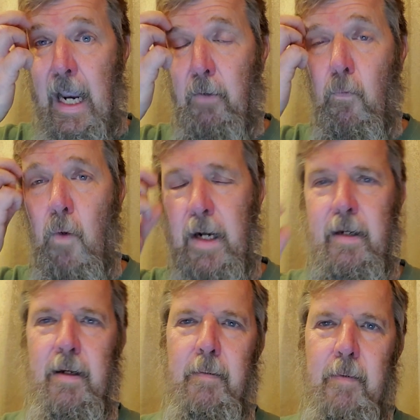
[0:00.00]
And
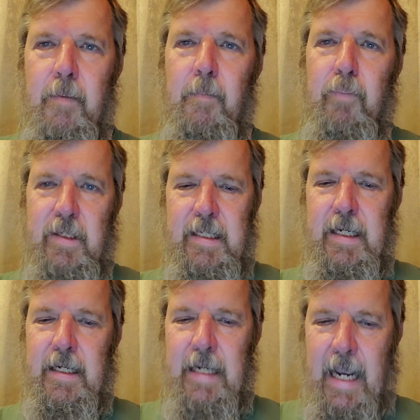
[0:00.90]
what
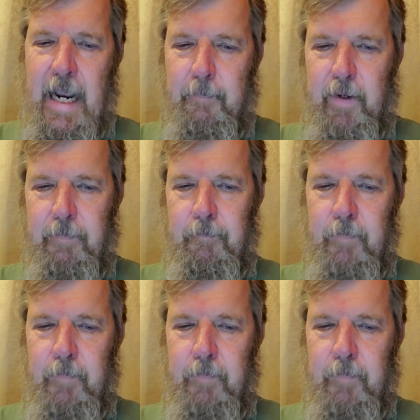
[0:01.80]
proceeded to happen?